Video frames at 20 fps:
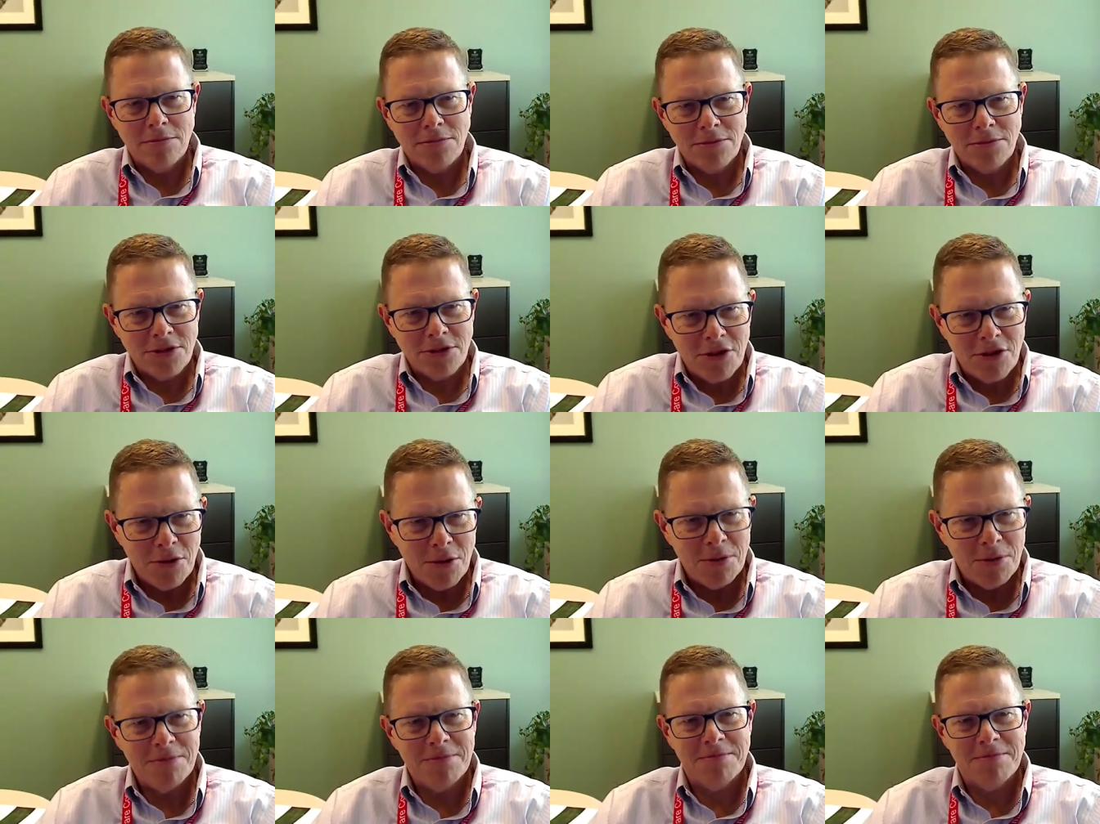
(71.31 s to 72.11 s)

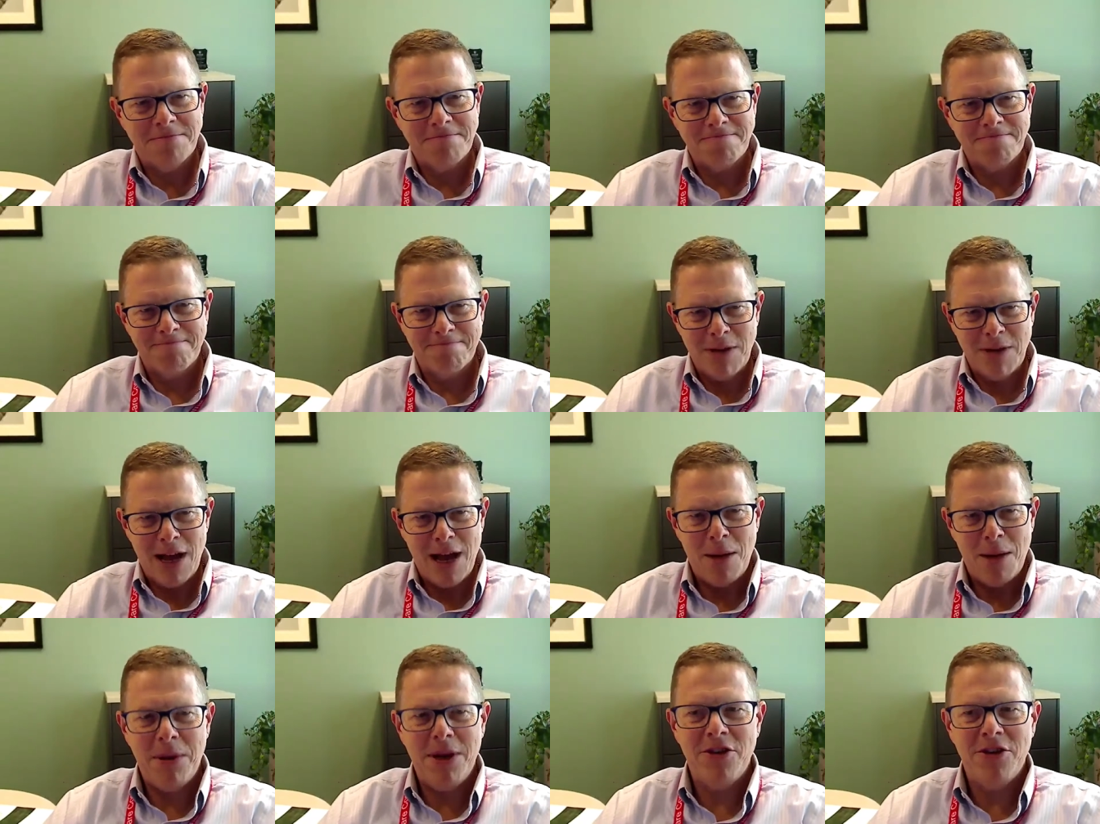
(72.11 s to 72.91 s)
So
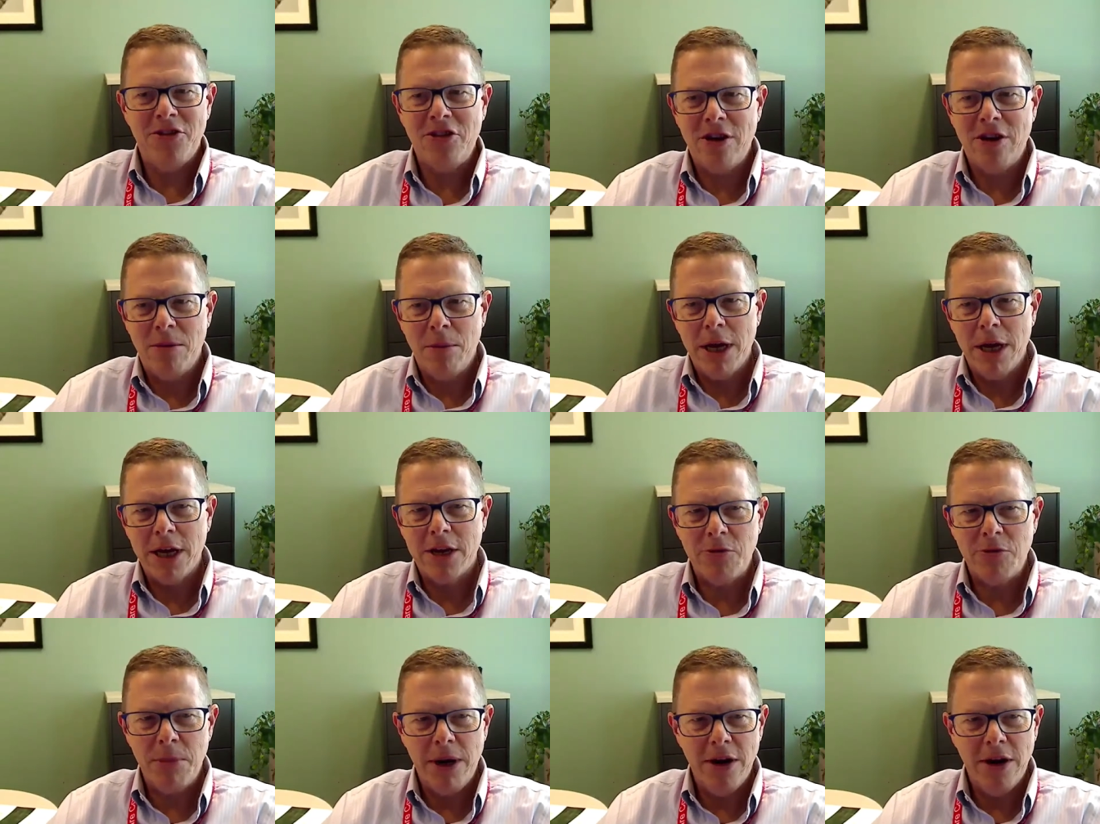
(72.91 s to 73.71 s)
happy to share my
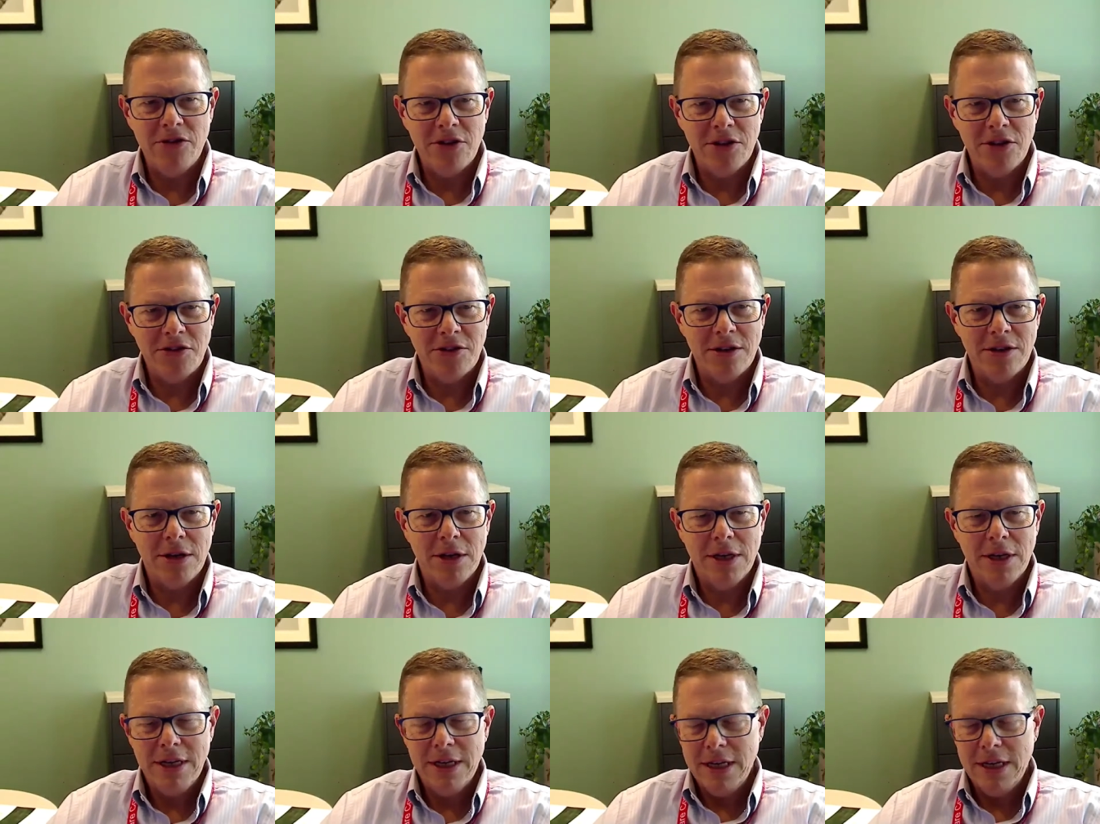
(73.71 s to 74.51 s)
experiences and
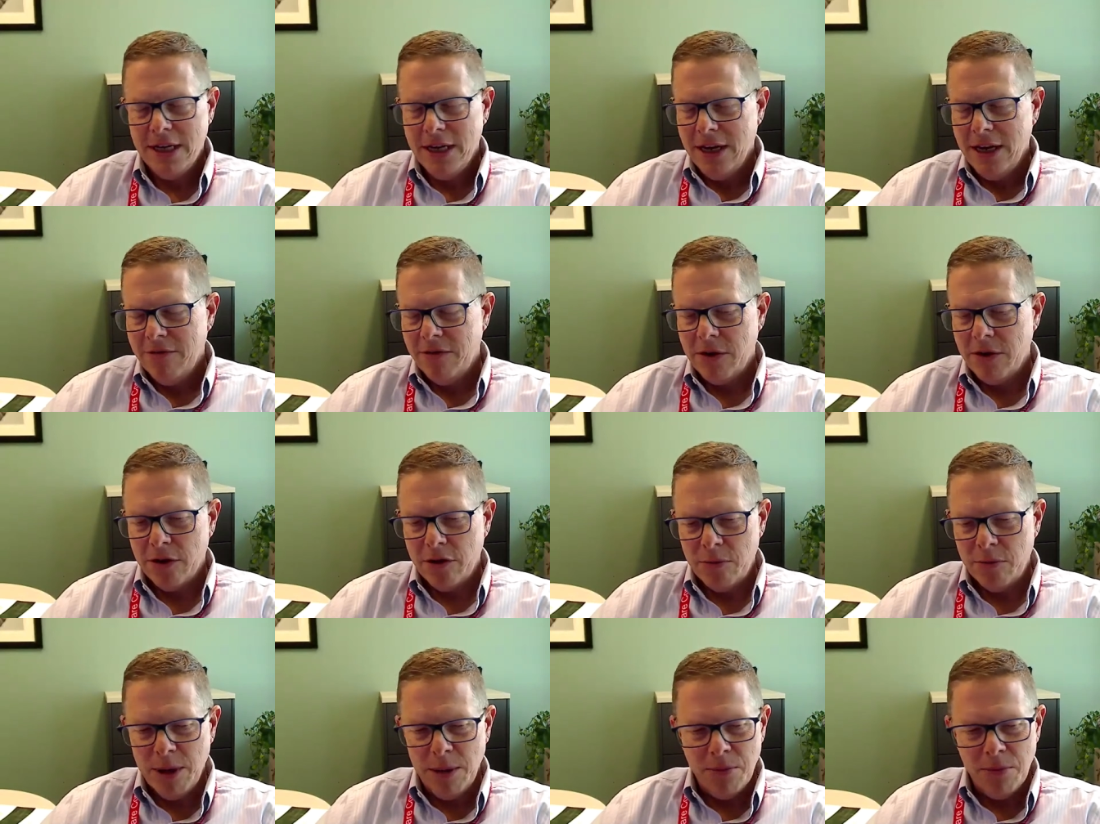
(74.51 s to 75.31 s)
there are other
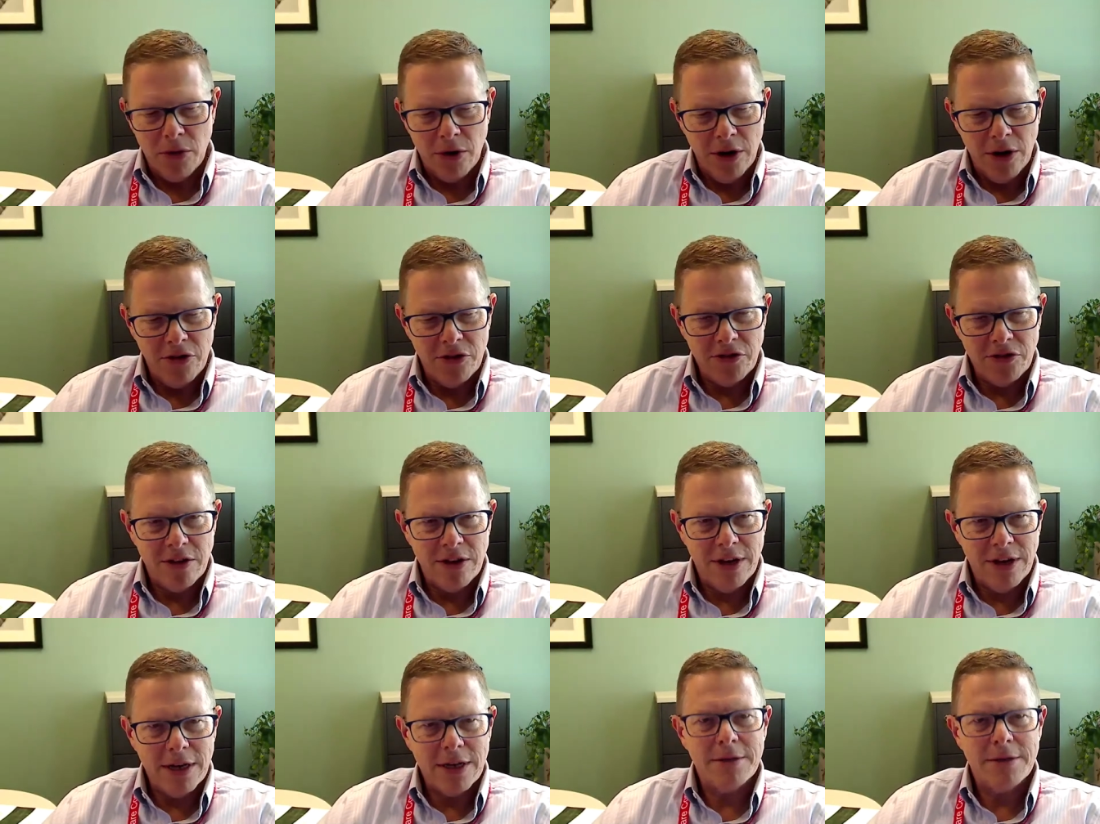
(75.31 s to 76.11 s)
people who are interested
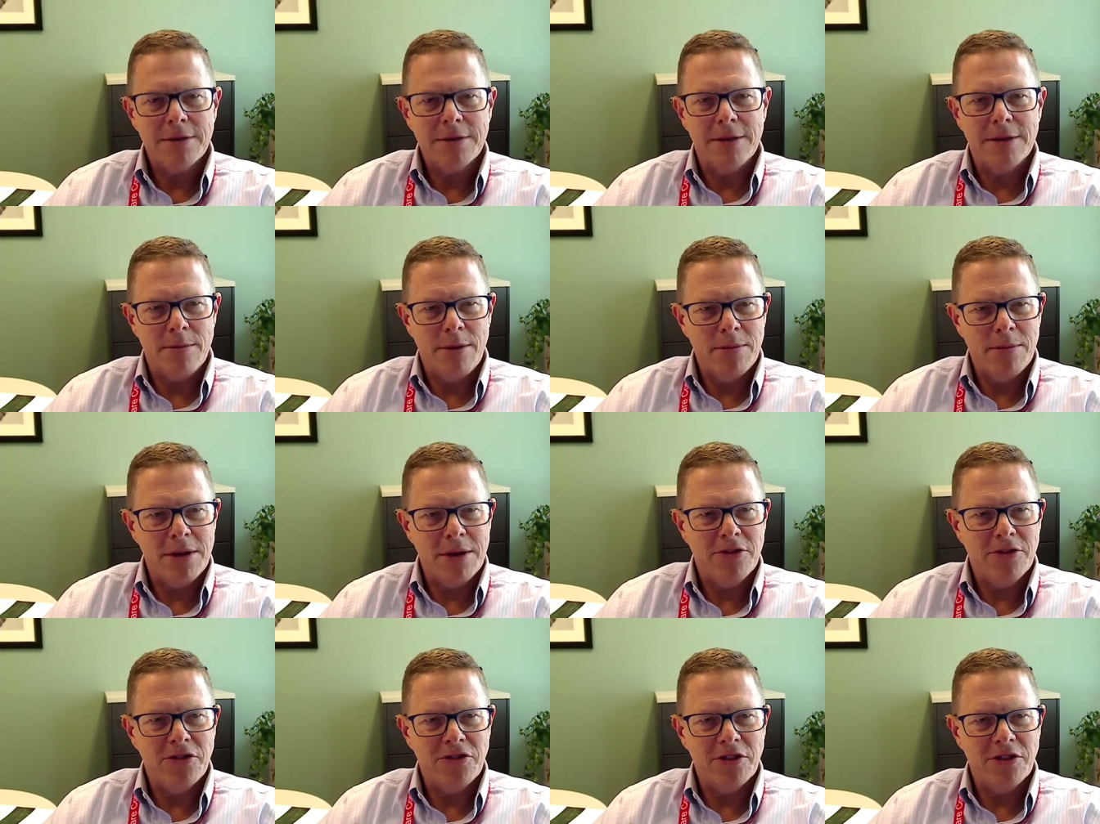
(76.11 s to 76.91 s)
in it. They may be
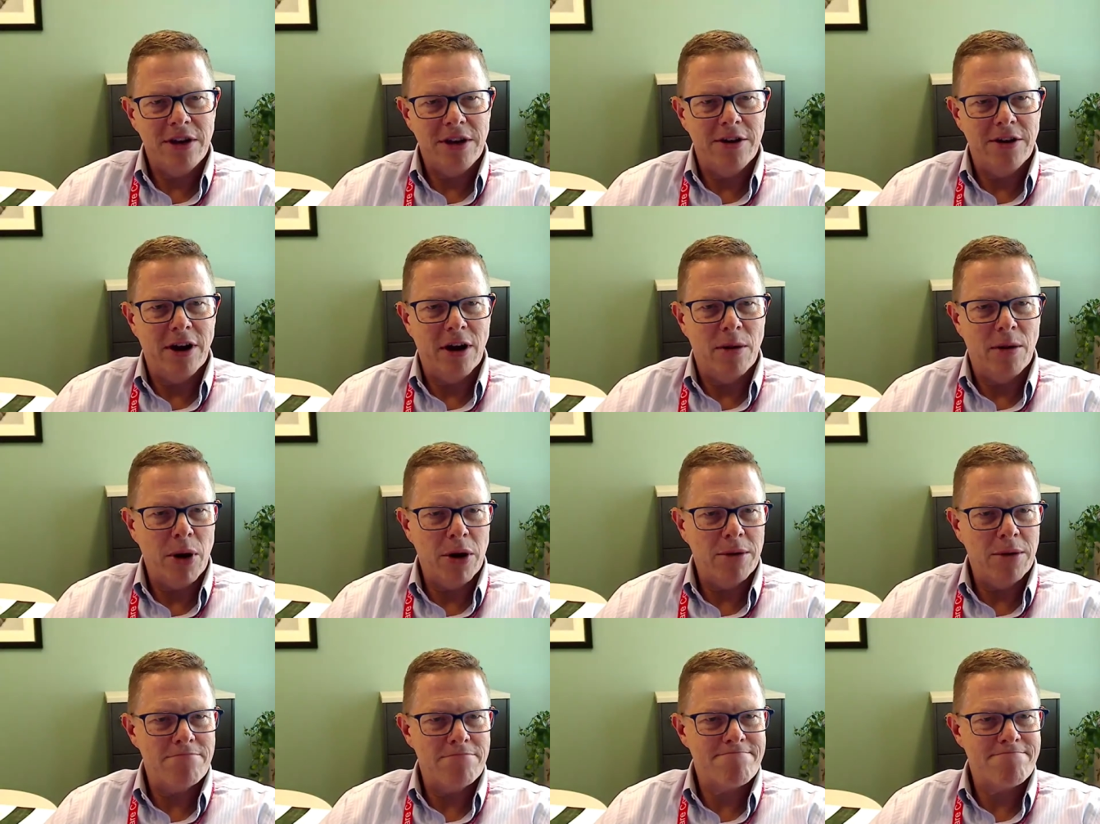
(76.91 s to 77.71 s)
interested in hearing about it.